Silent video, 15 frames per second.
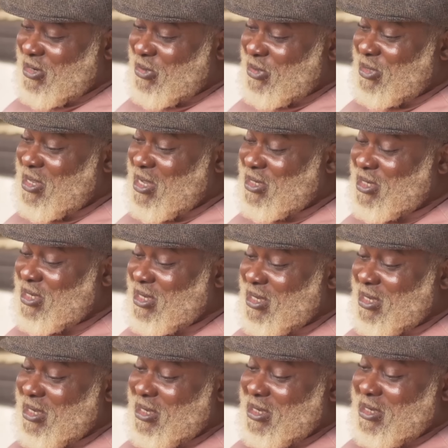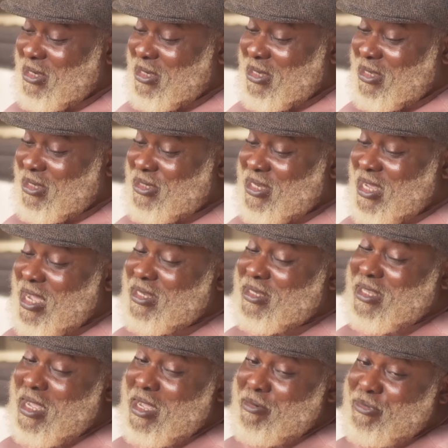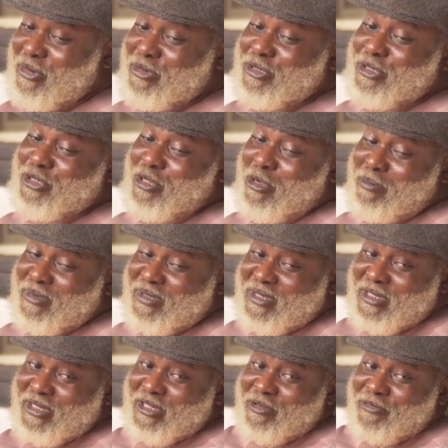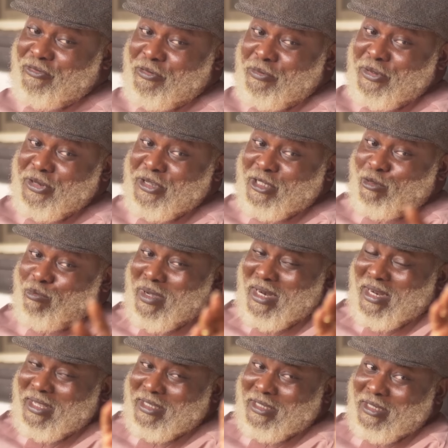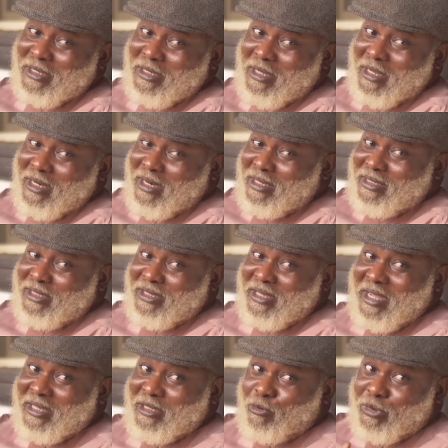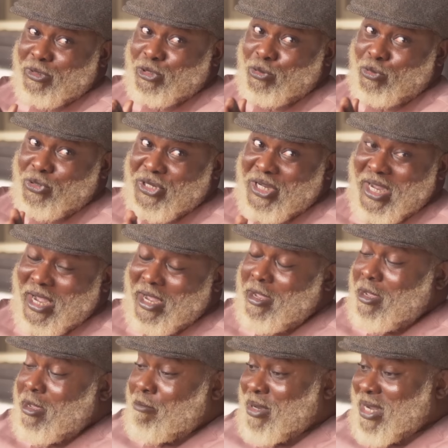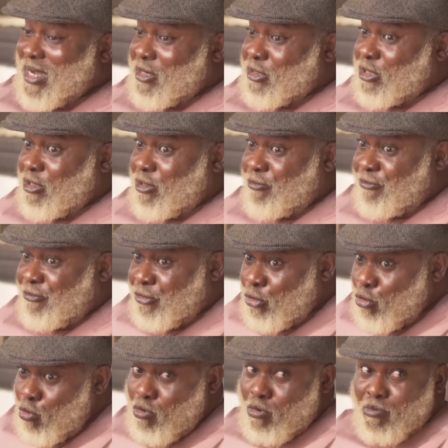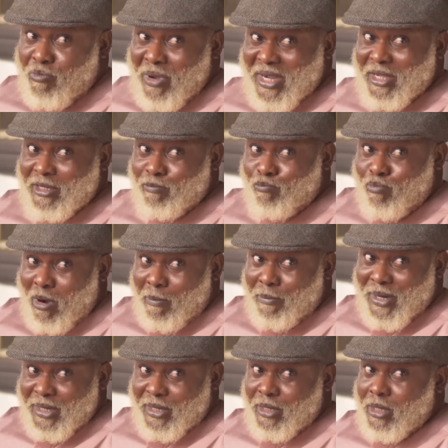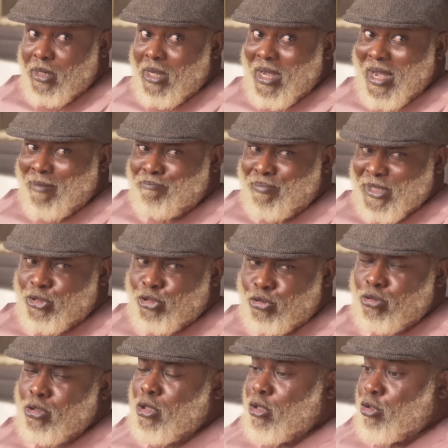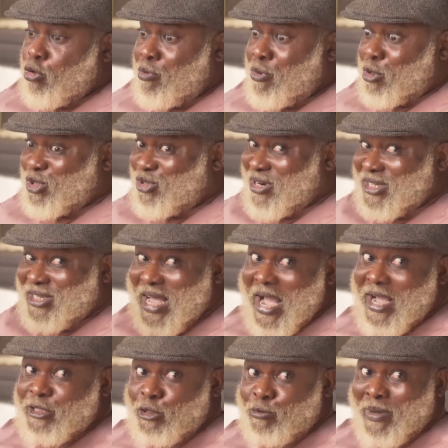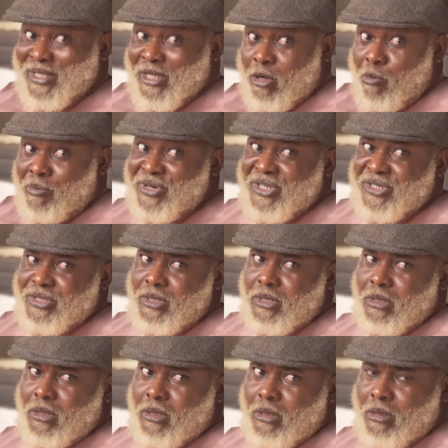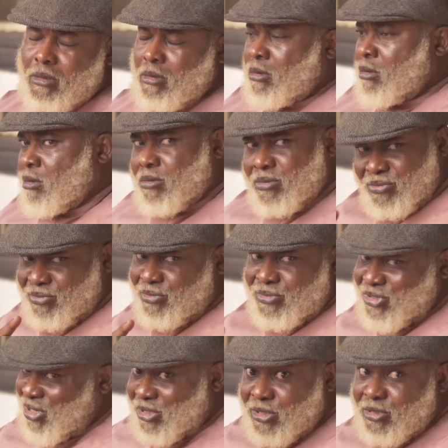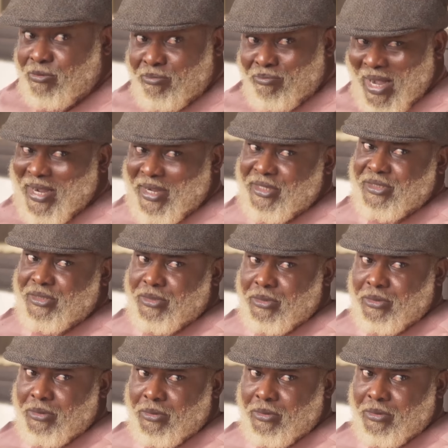goodness. It's high time you stopped this your feminist malady. Let it end with you here, because if you make it public, I bet you you'll be ostracized by the community. Just mark it.